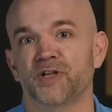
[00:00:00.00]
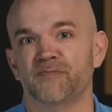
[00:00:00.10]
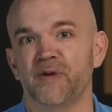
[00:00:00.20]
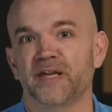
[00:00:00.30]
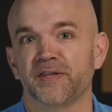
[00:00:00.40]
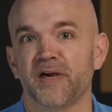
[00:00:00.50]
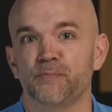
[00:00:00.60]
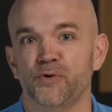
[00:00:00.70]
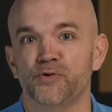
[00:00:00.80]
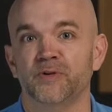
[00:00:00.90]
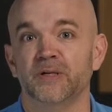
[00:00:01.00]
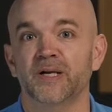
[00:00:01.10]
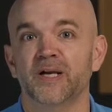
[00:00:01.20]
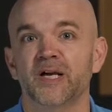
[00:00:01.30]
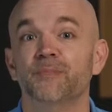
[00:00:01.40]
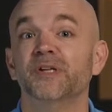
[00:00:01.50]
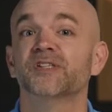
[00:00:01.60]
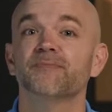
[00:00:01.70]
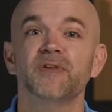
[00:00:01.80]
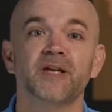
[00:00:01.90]
of making that movie, but
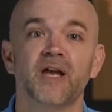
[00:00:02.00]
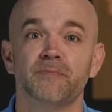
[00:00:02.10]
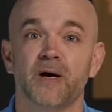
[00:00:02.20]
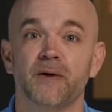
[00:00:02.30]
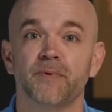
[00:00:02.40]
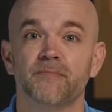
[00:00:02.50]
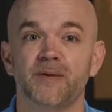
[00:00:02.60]
something came up.